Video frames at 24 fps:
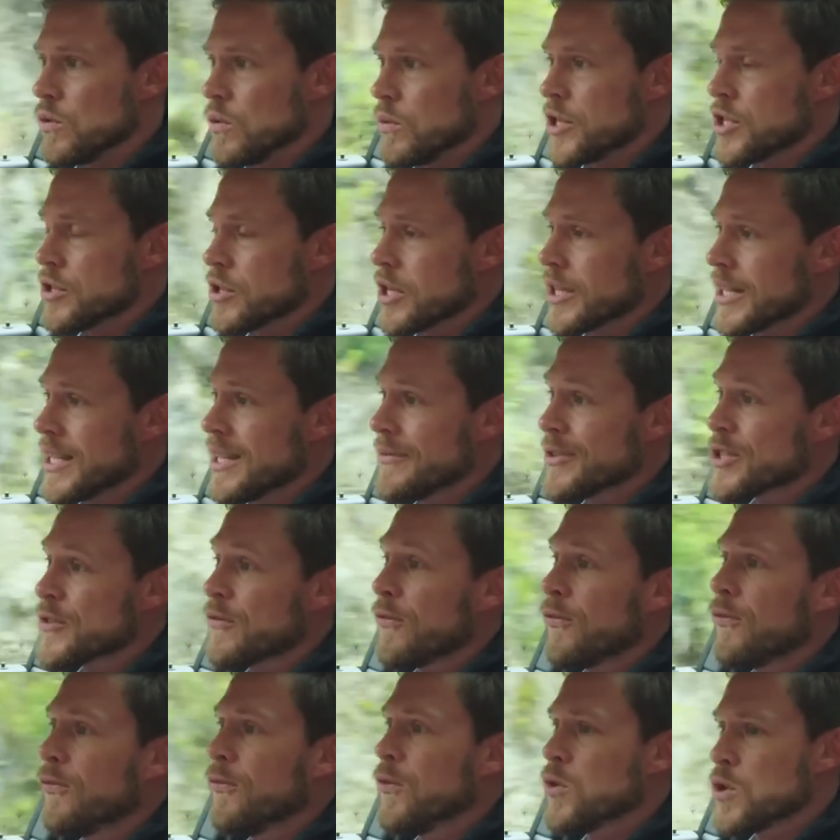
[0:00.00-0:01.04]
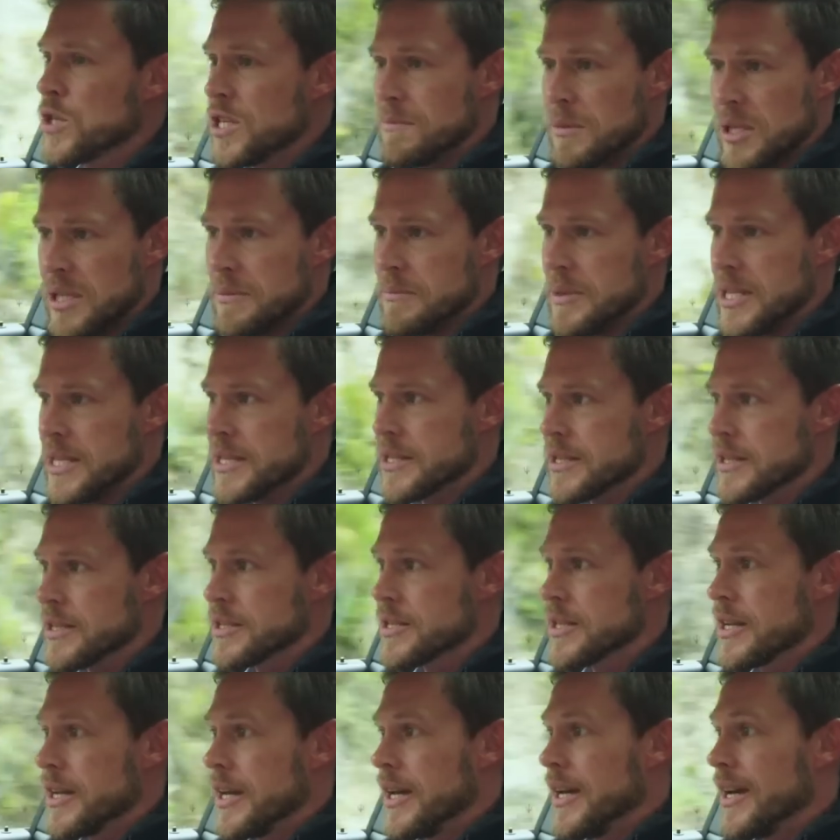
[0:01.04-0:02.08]
which is going to give us 40
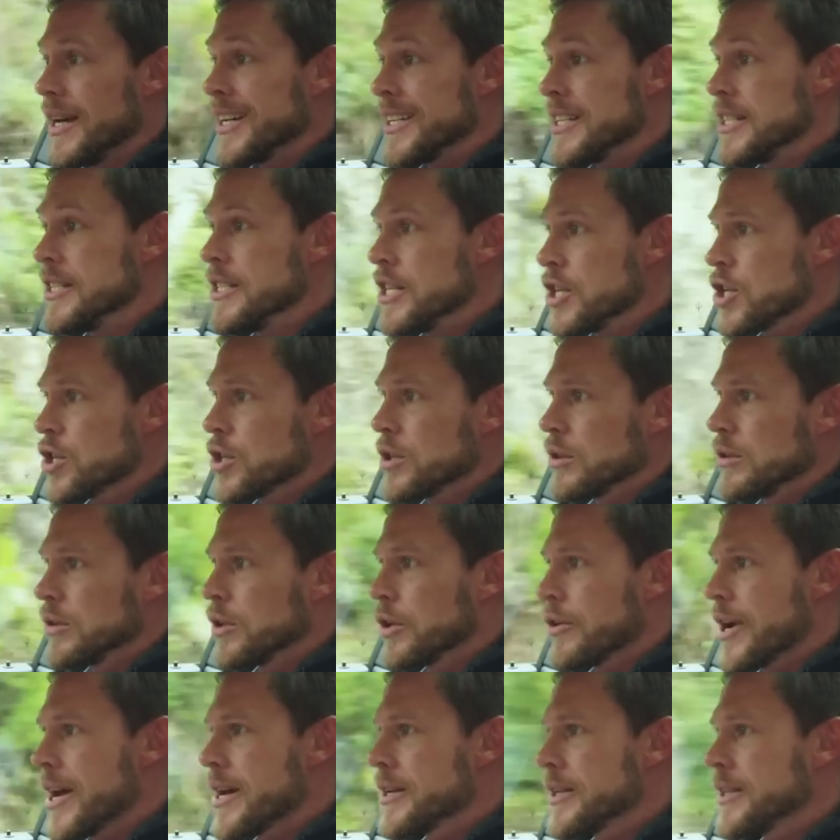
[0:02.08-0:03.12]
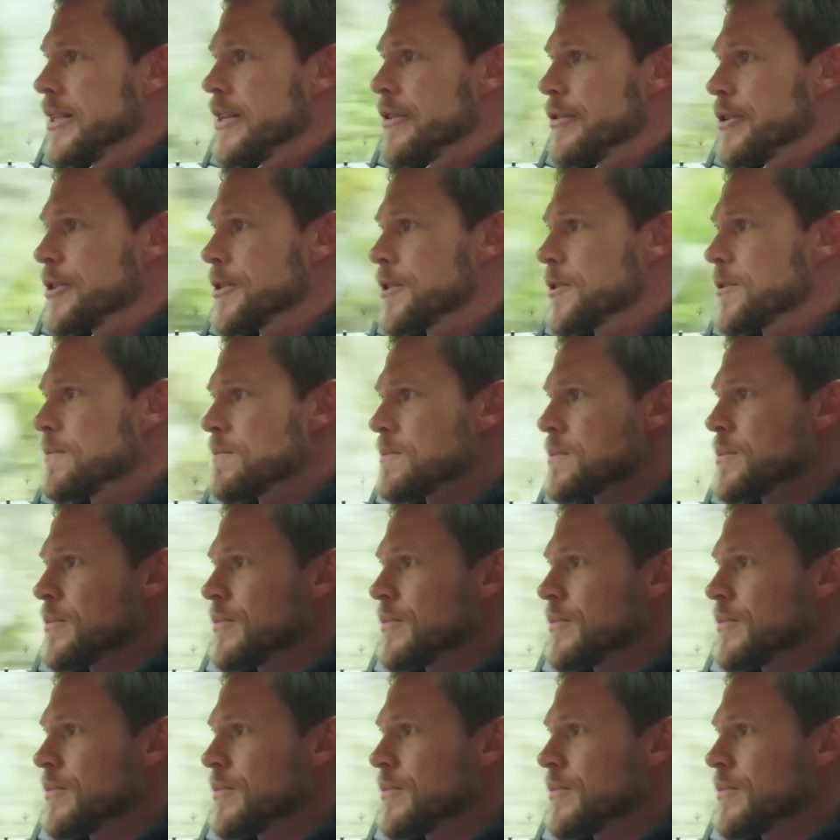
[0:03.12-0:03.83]
millimeters additional ground clearance.